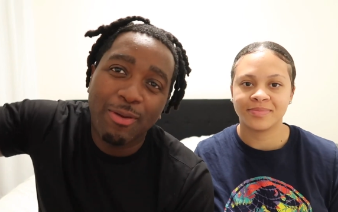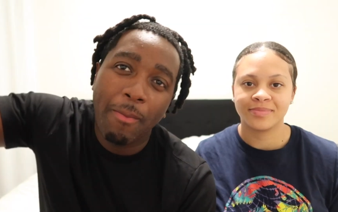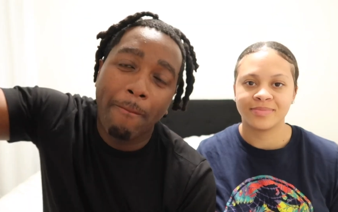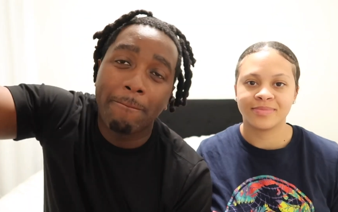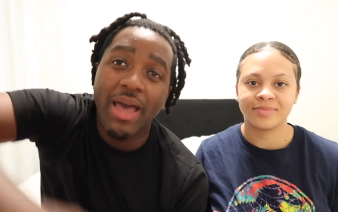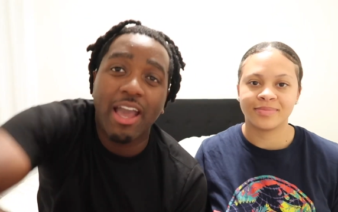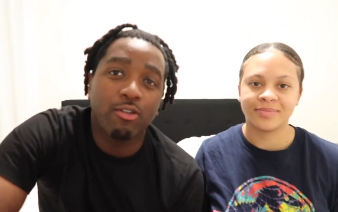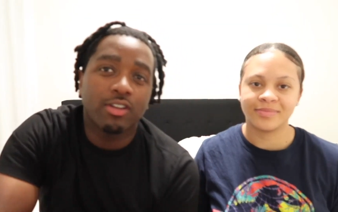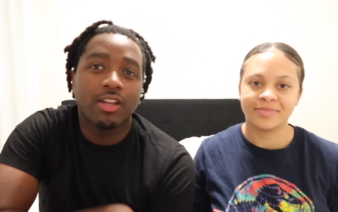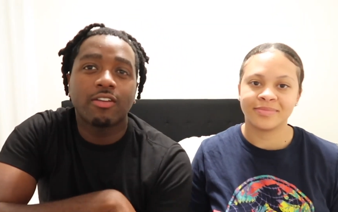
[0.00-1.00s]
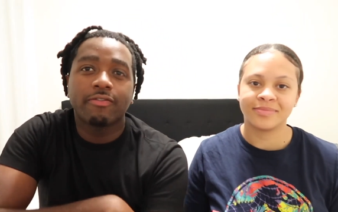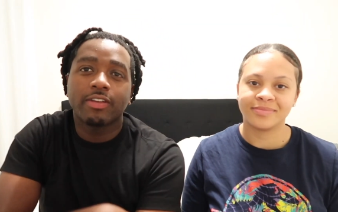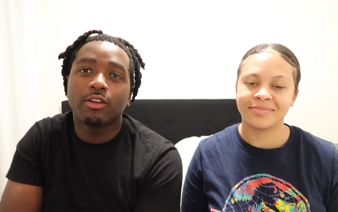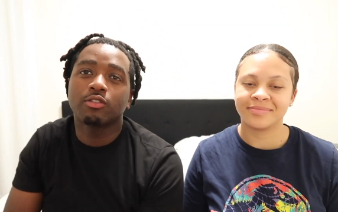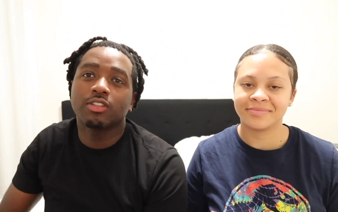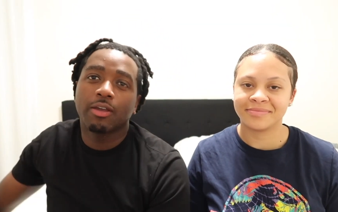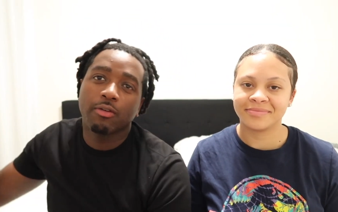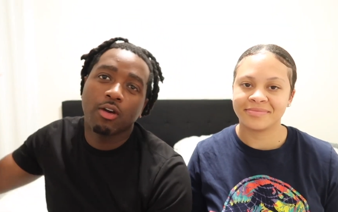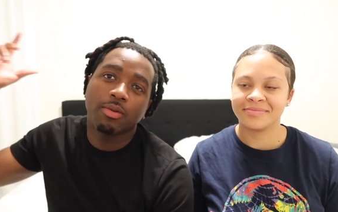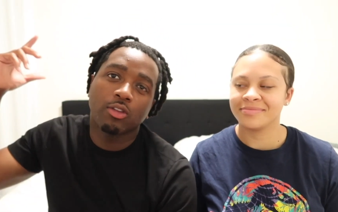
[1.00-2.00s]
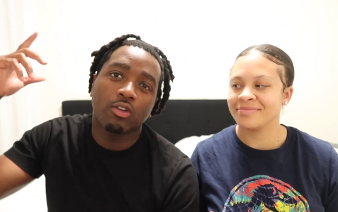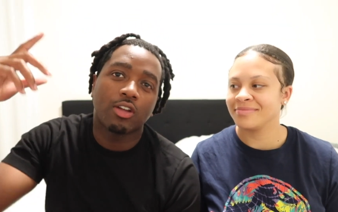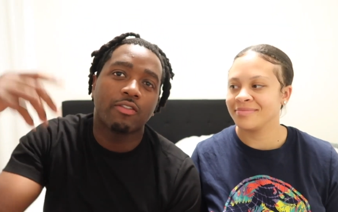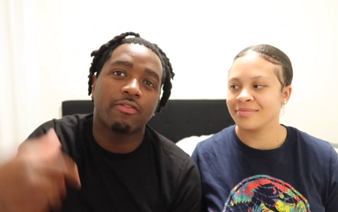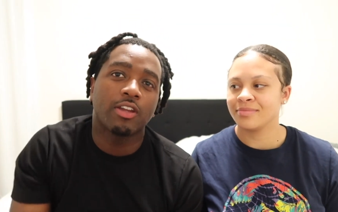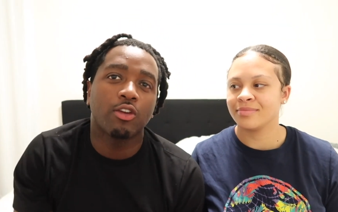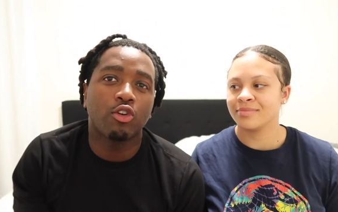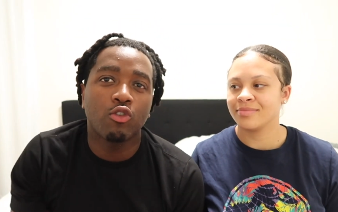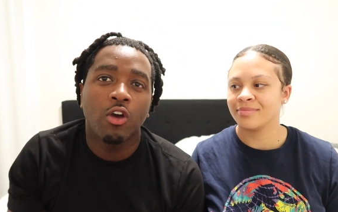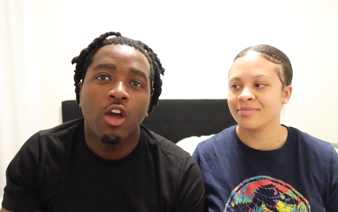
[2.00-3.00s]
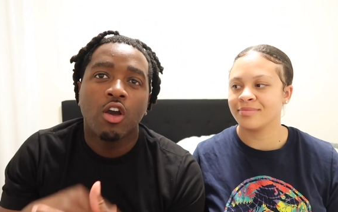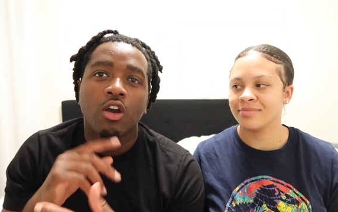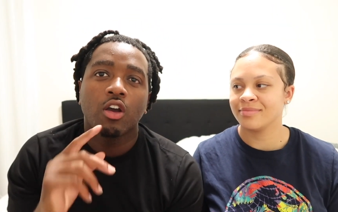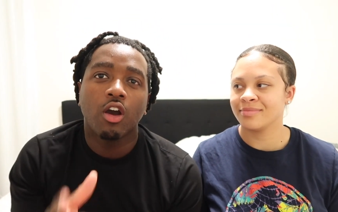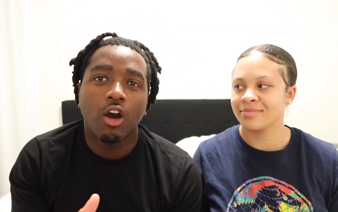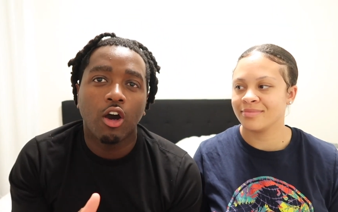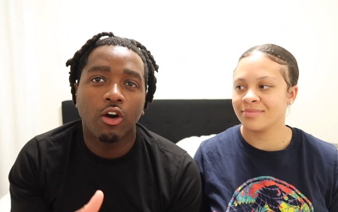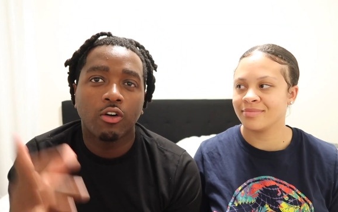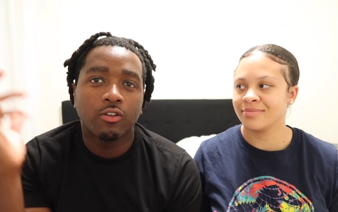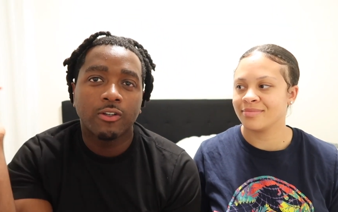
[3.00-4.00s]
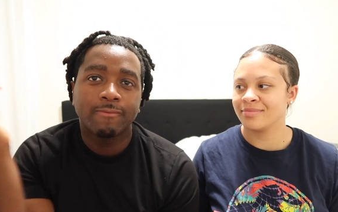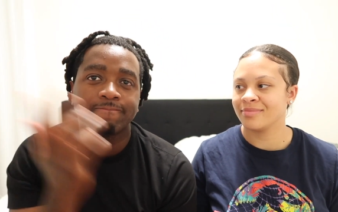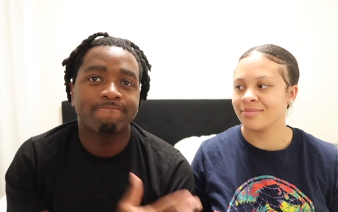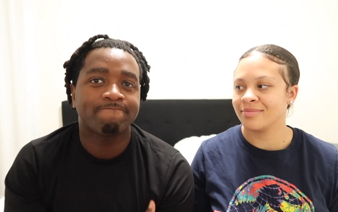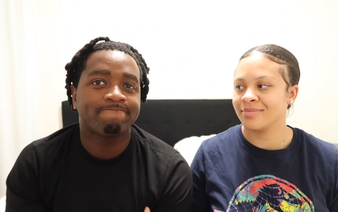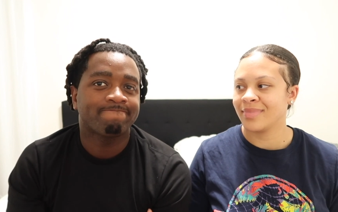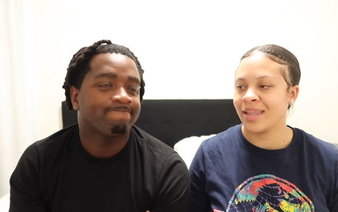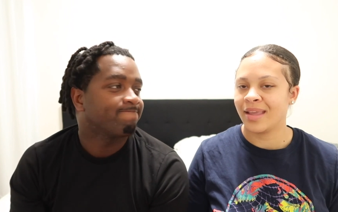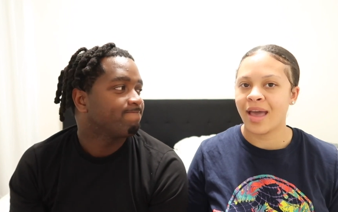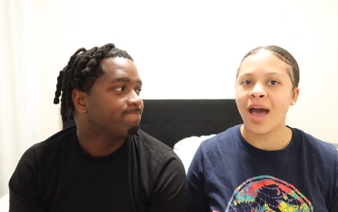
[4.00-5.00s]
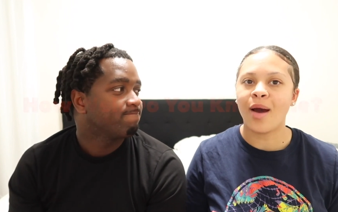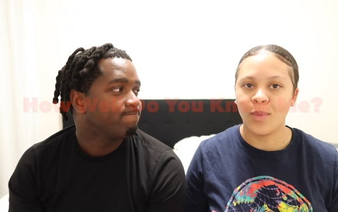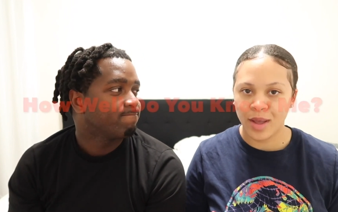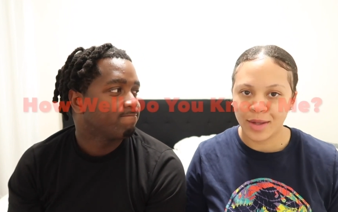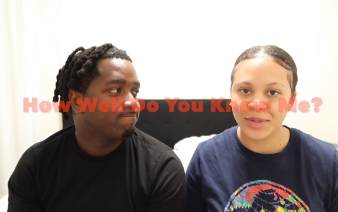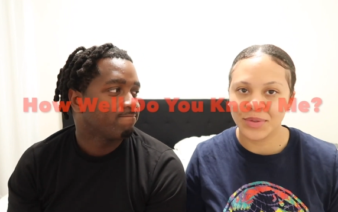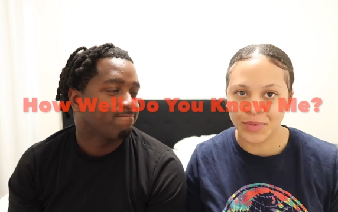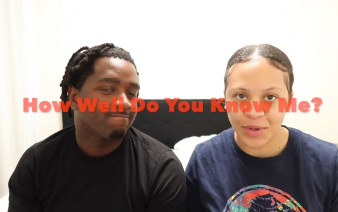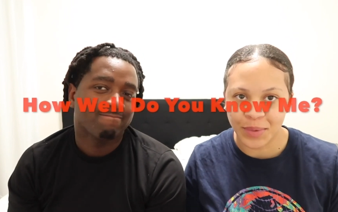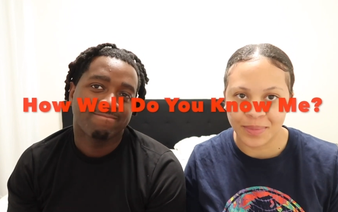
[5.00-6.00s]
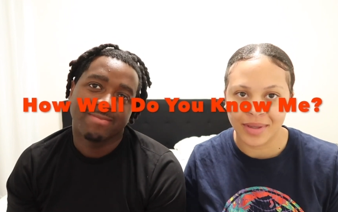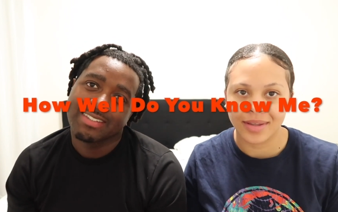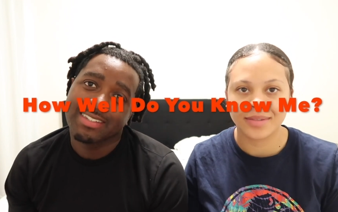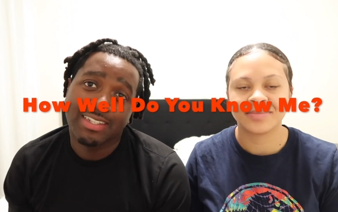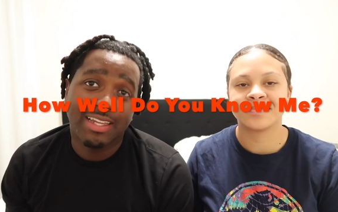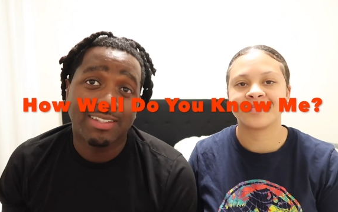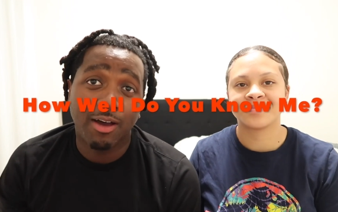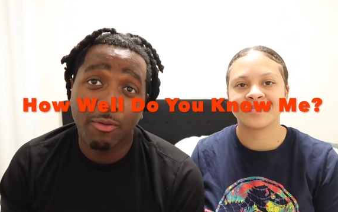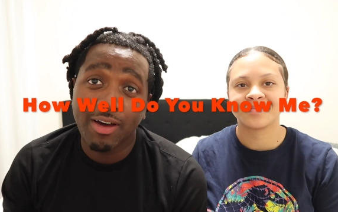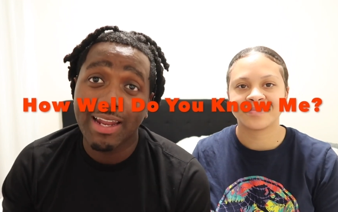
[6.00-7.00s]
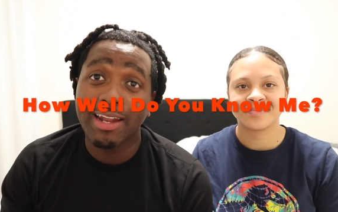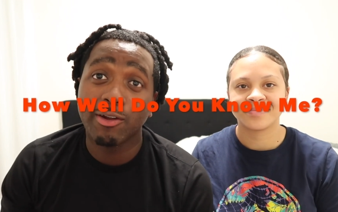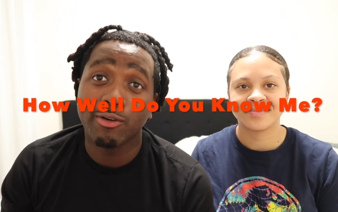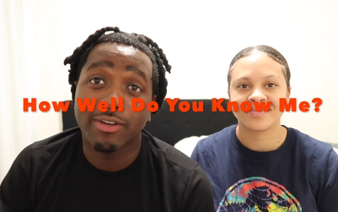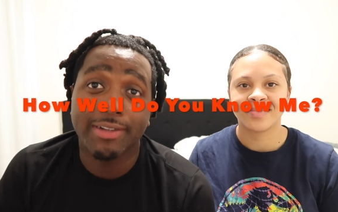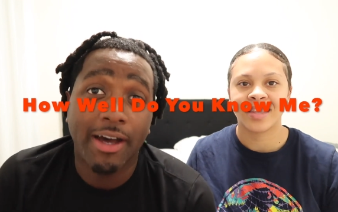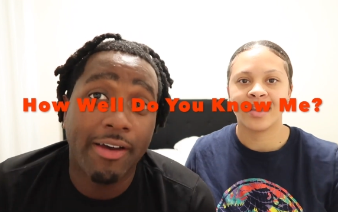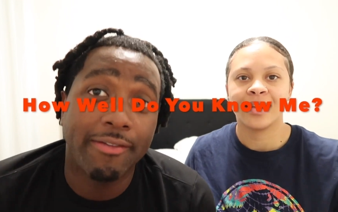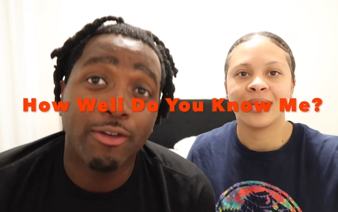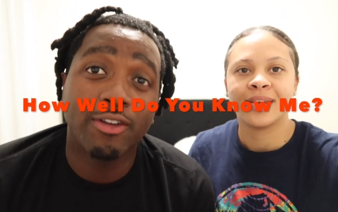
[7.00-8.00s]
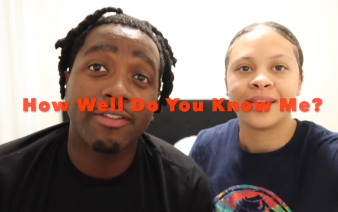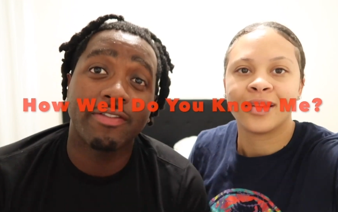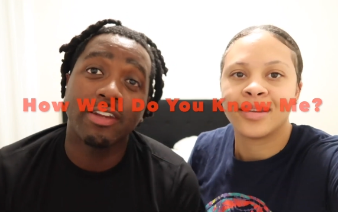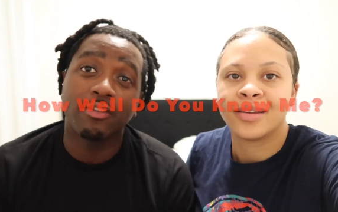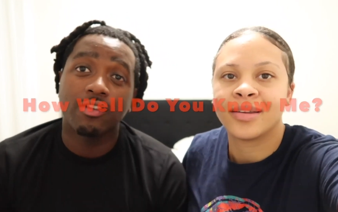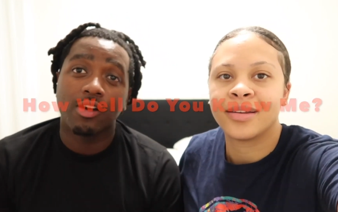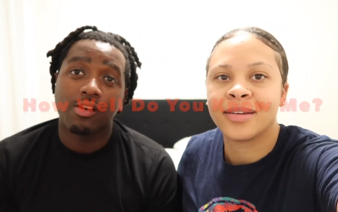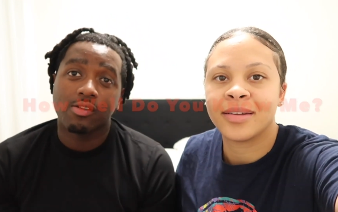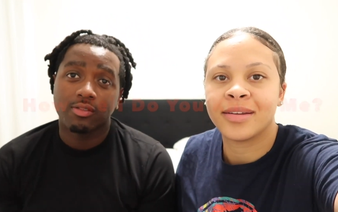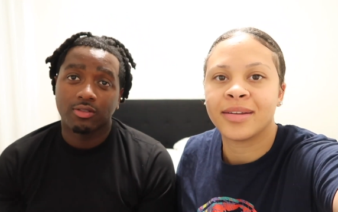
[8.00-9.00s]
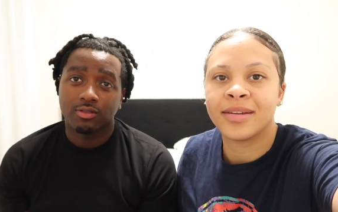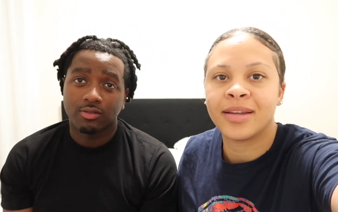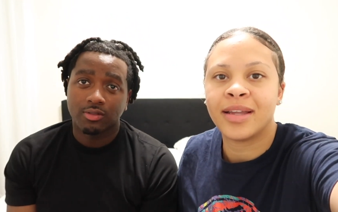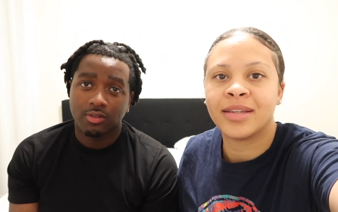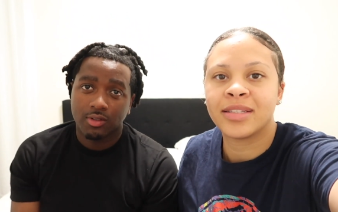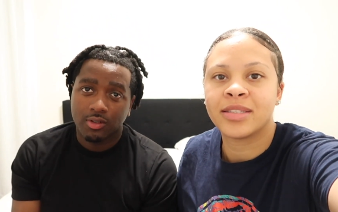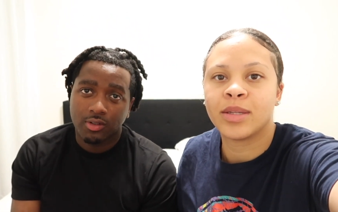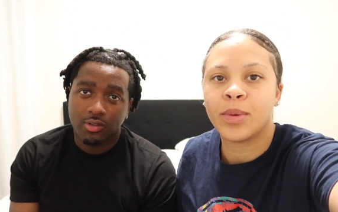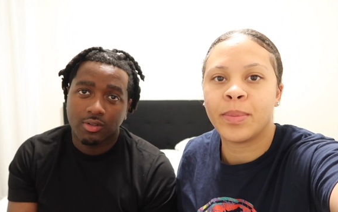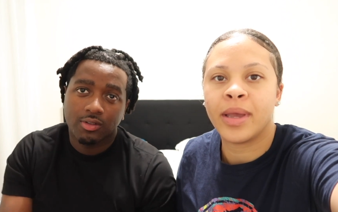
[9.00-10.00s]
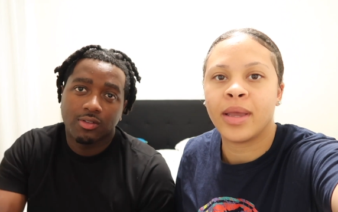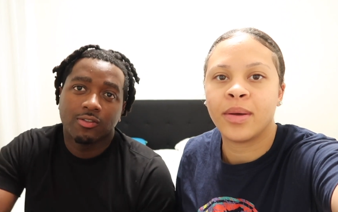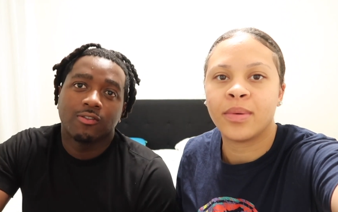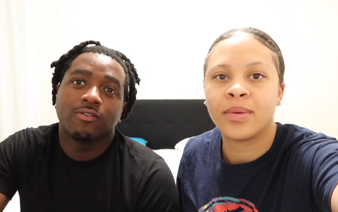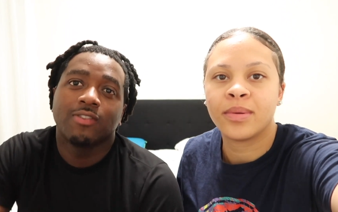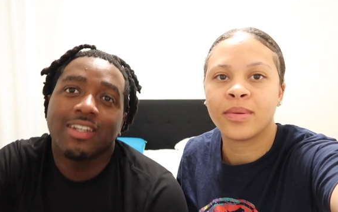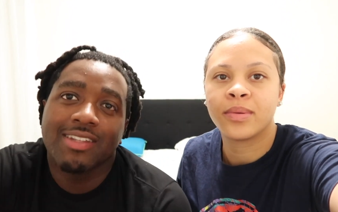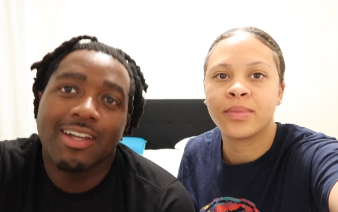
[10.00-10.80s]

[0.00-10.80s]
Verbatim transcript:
Speaker 1: we back with another video. Today we're gonna be doing a video called
Speaker 2: How Well Do You Know Me?
Speaker 1: See, that's how well I know her. I don't even know what the video called.
Speaker 2: I look so pale.
Speaker 1: That's